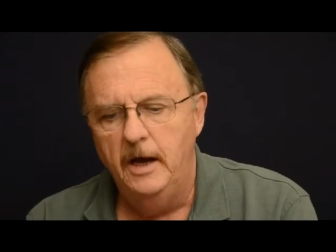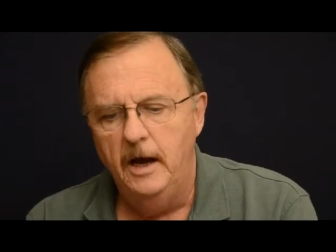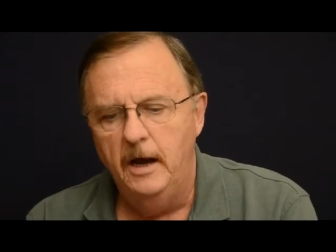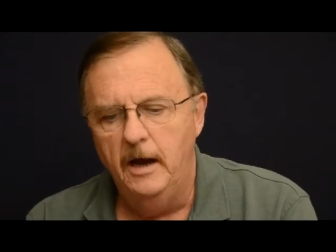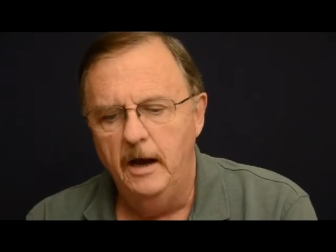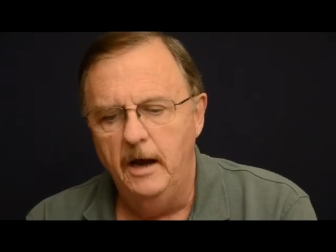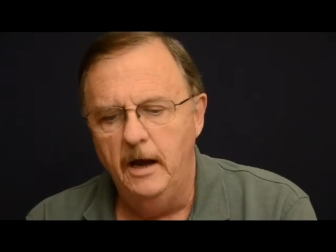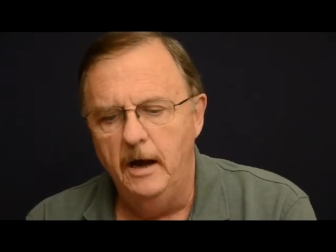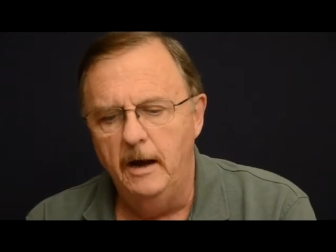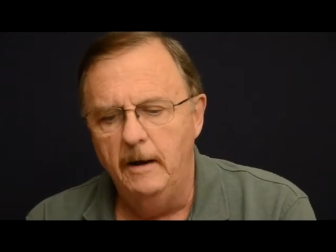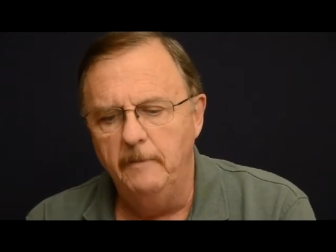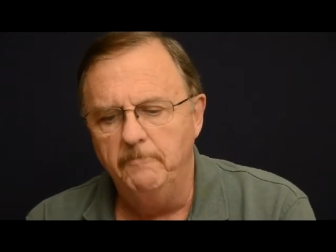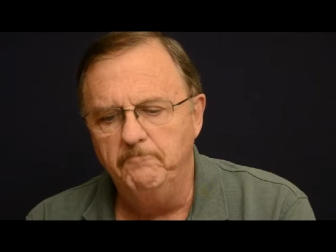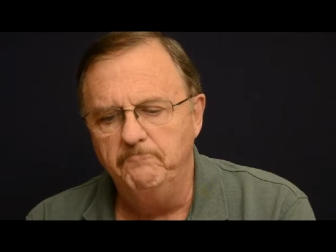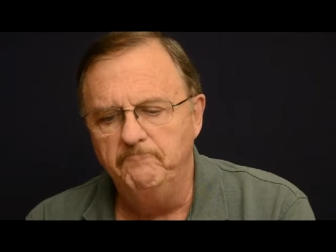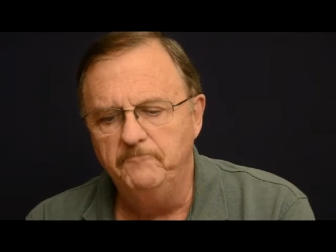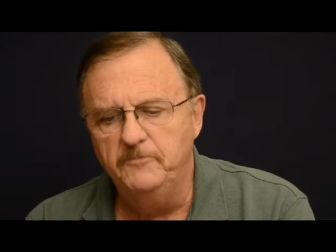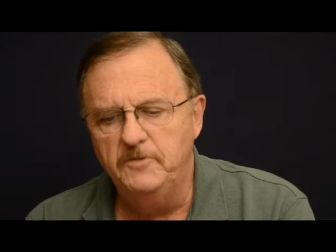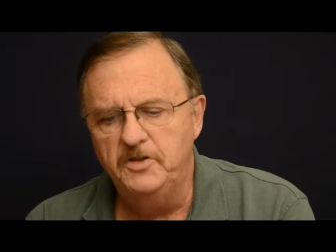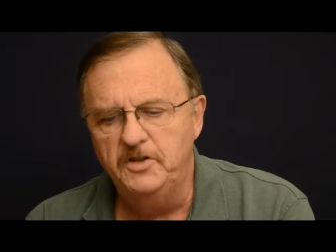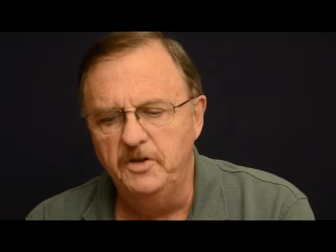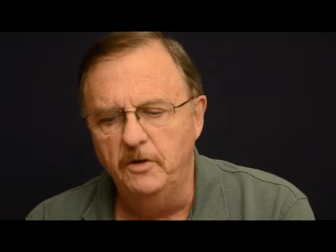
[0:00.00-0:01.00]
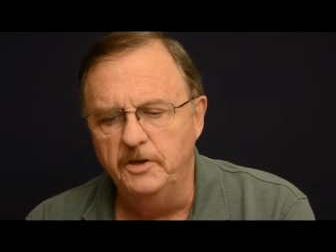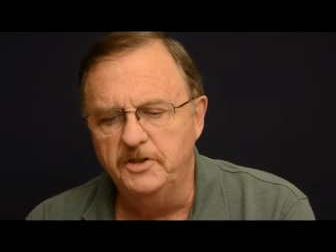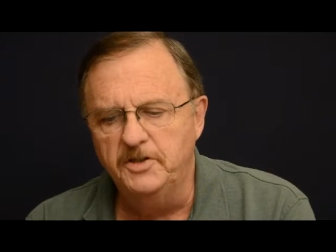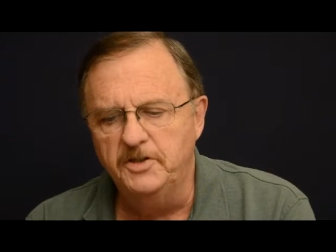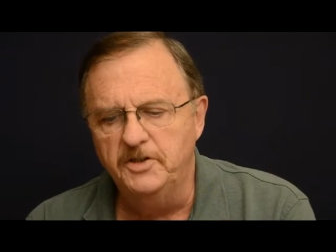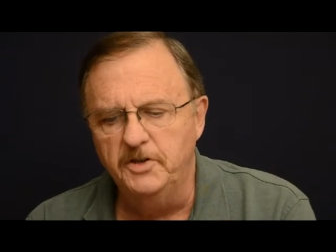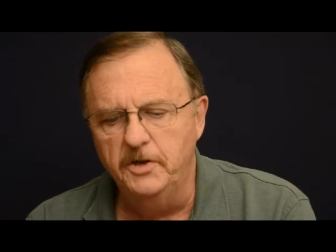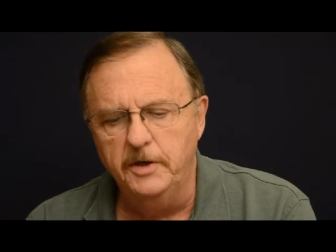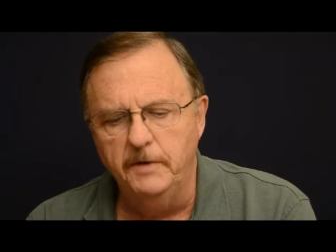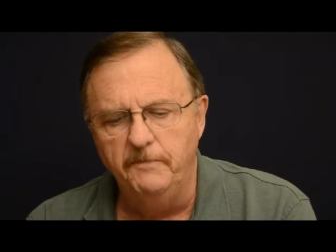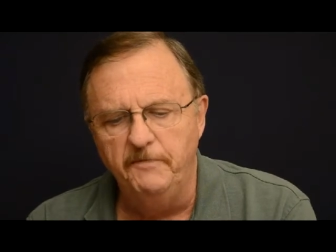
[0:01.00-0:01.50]
So to
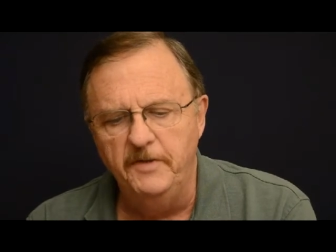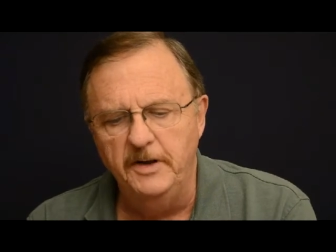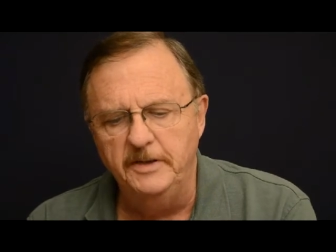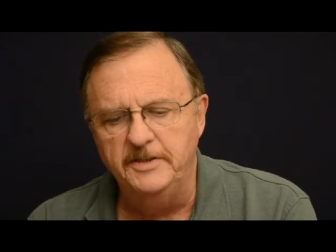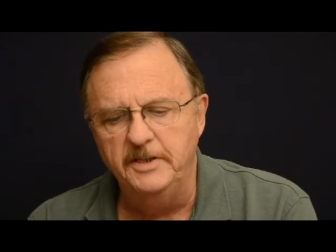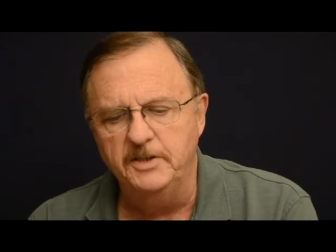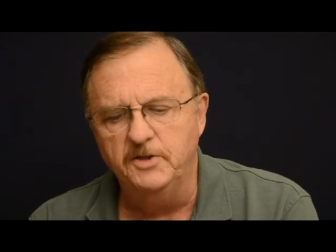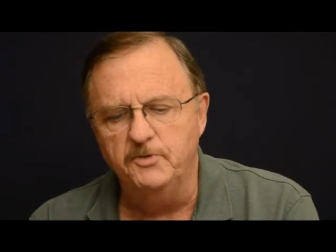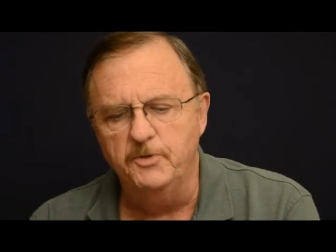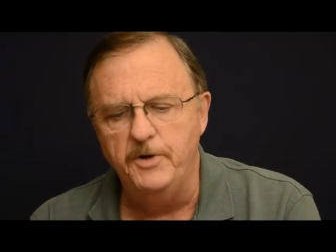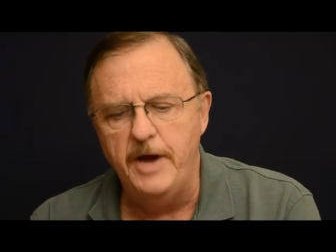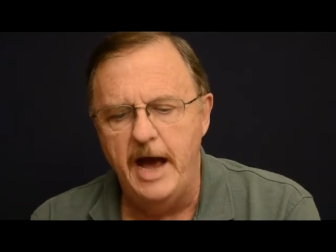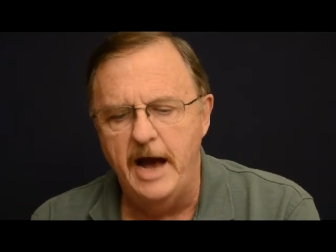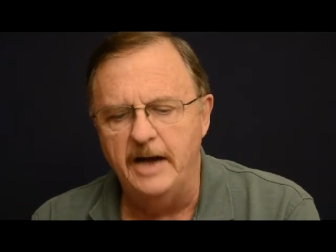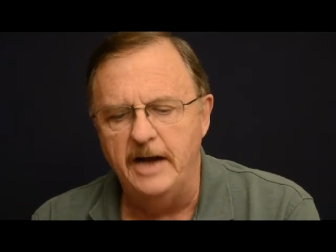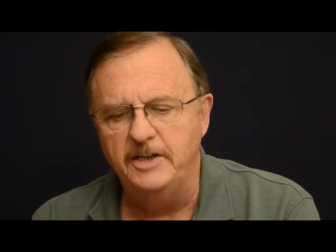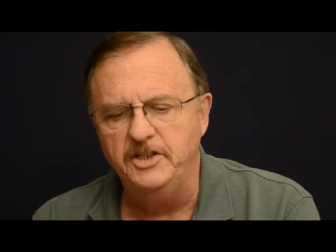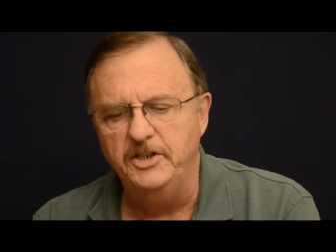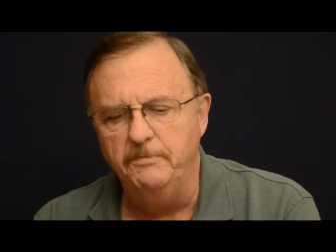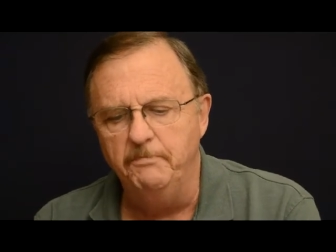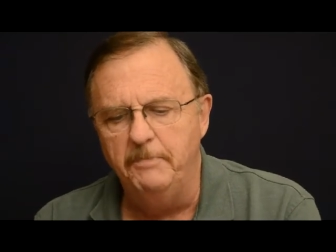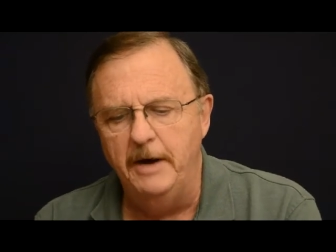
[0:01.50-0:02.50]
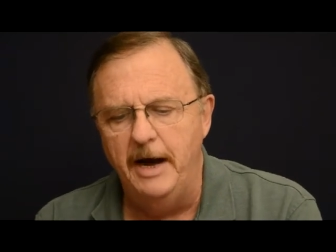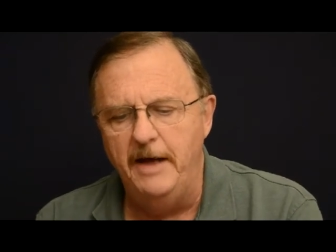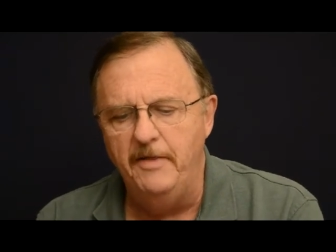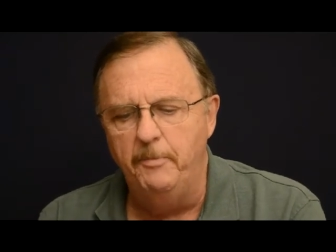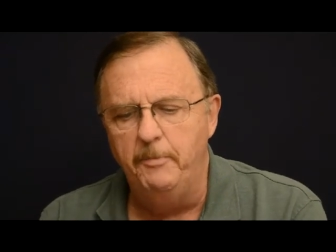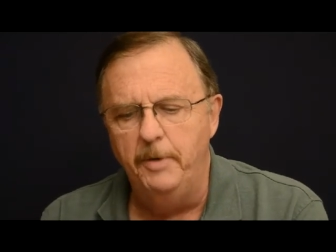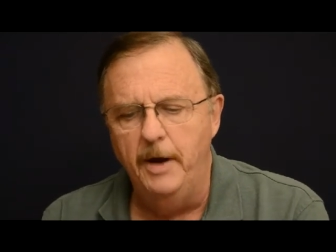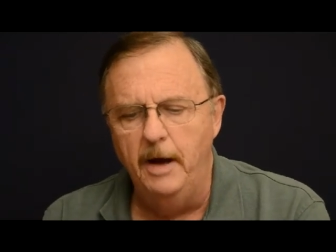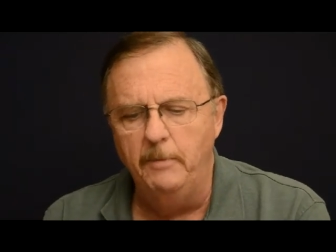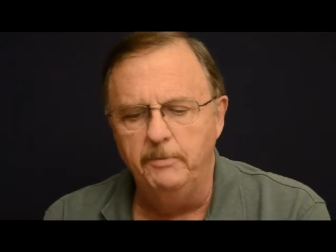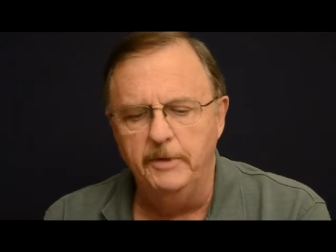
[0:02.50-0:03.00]
circumvent this reaction by the
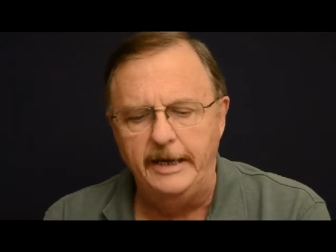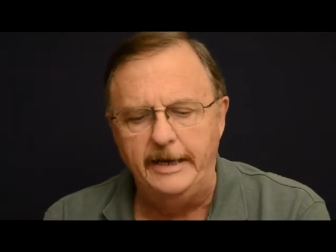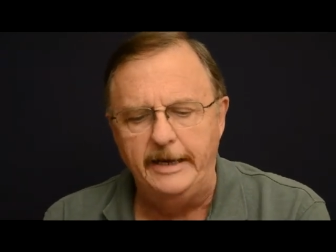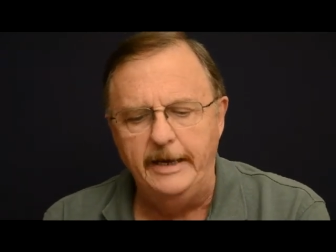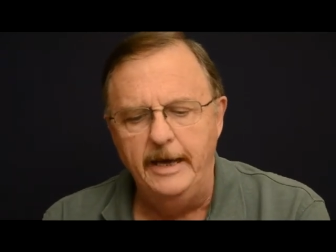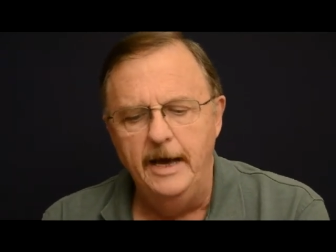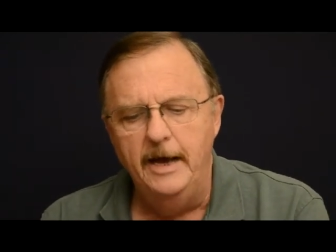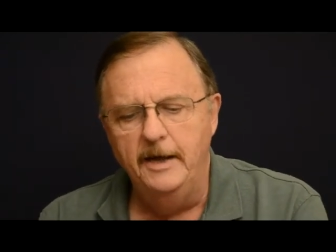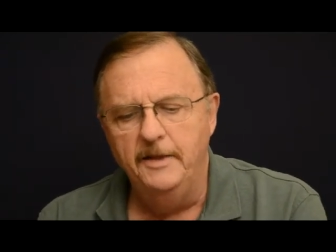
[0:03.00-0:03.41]
public,